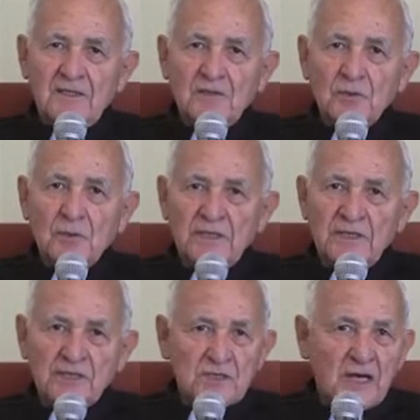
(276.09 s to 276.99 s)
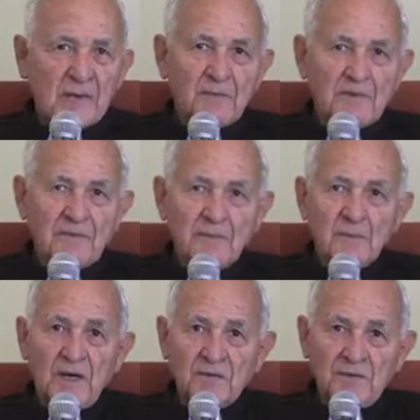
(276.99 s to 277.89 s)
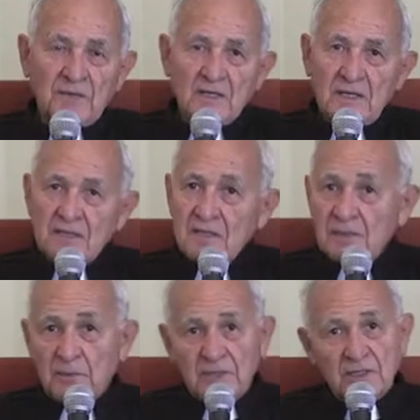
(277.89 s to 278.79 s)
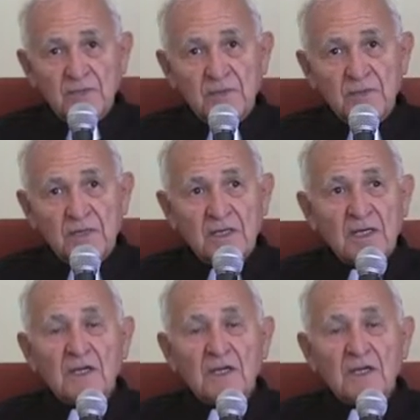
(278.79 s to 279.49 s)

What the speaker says: Newly in the job of Padres, I had the liberty to